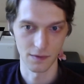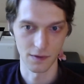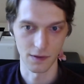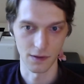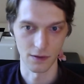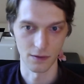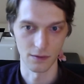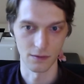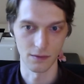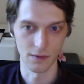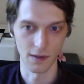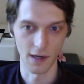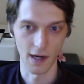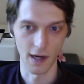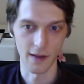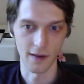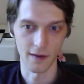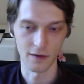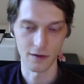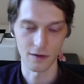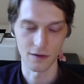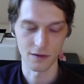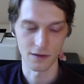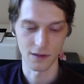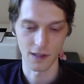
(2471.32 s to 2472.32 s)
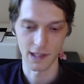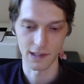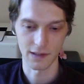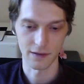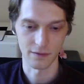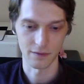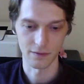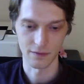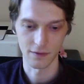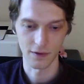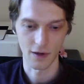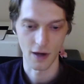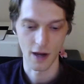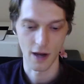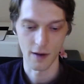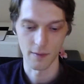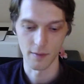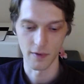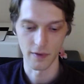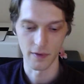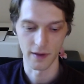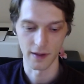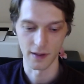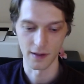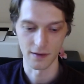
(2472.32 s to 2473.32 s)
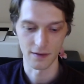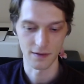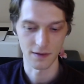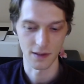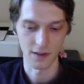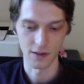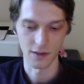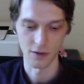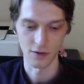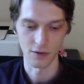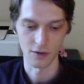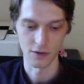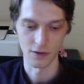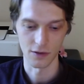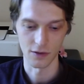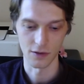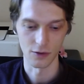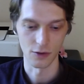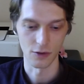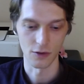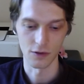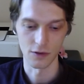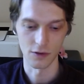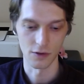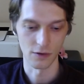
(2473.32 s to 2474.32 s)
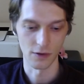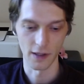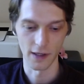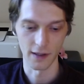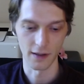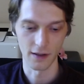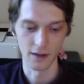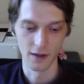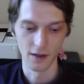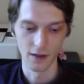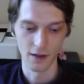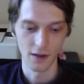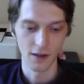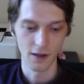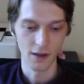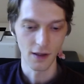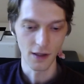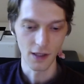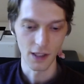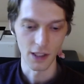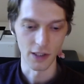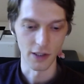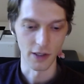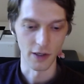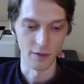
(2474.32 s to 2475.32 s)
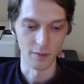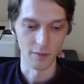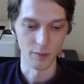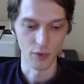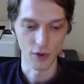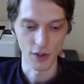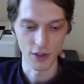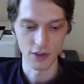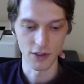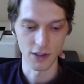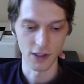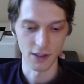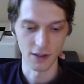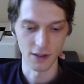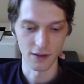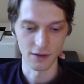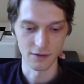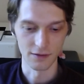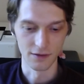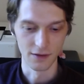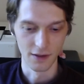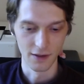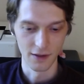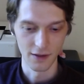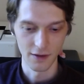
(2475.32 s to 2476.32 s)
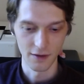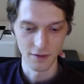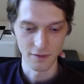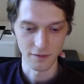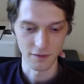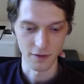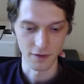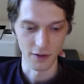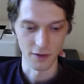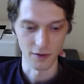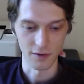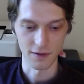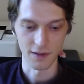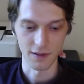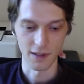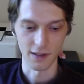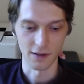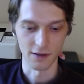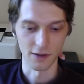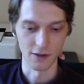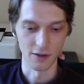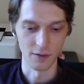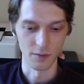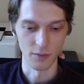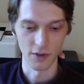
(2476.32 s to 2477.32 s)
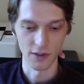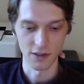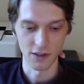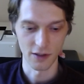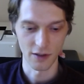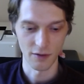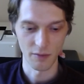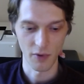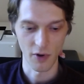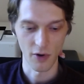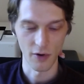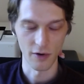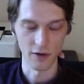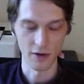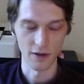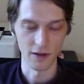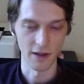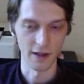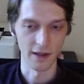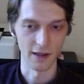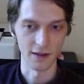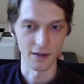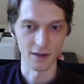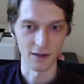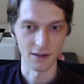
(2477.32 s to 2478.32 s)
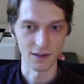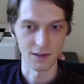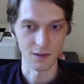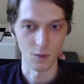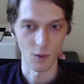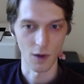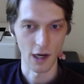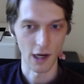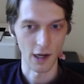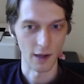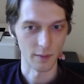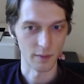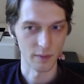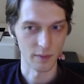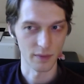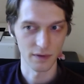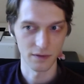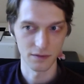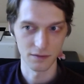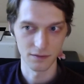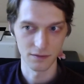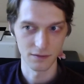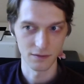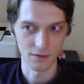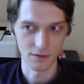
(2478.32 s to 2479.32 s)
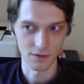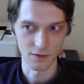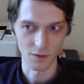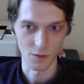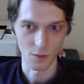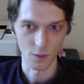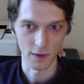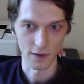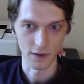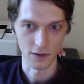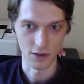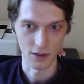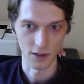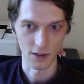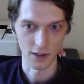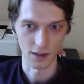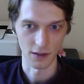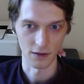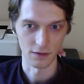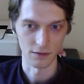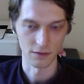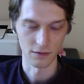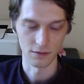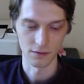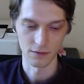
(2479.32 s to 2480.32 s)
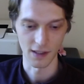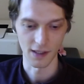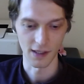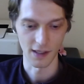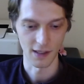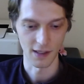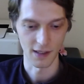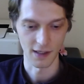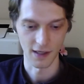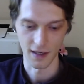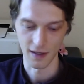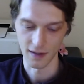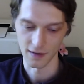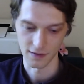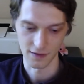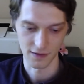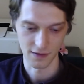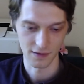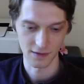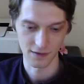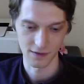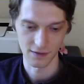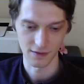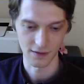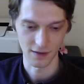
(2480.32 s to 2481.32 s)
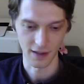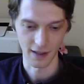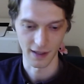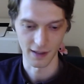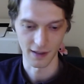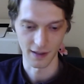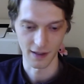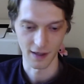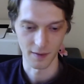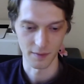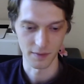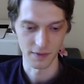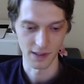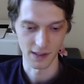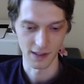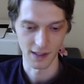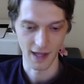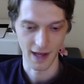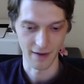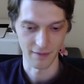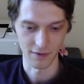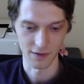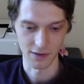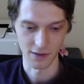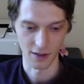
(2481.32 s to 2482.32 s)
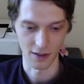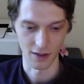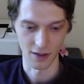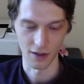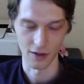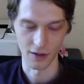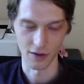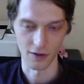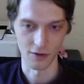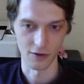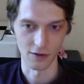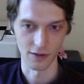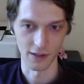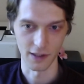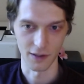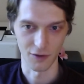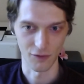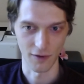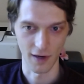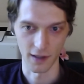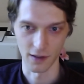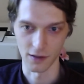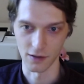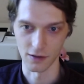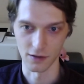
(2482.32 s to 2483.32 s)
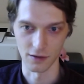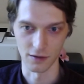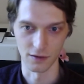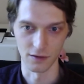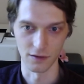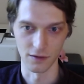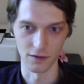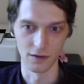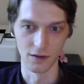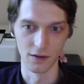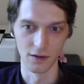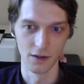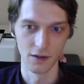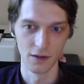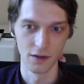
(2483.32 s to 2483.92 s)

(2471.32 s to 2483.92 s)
too. I think there's lots of common things that you could do. You could do like, you know, bridging flows, like a little bridging component, like a swap widget, like an ENS, like update avatar, or like record